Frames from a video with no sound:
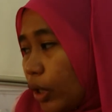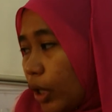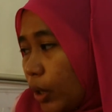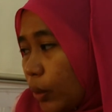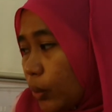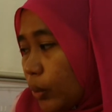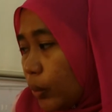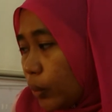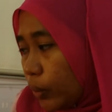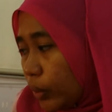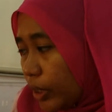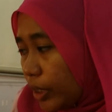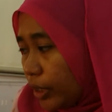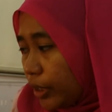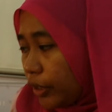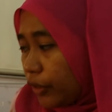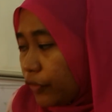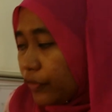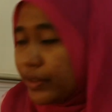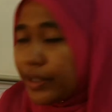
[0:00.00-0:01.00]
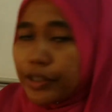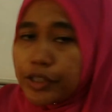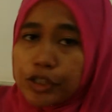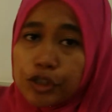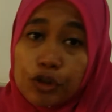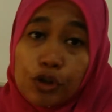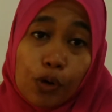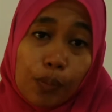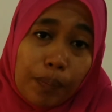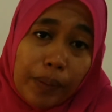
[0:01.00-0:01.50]
our world if there is
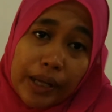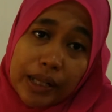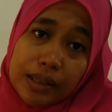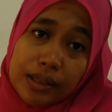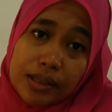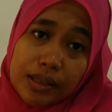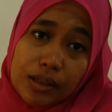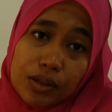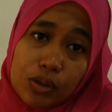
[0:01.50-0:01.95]
no plants.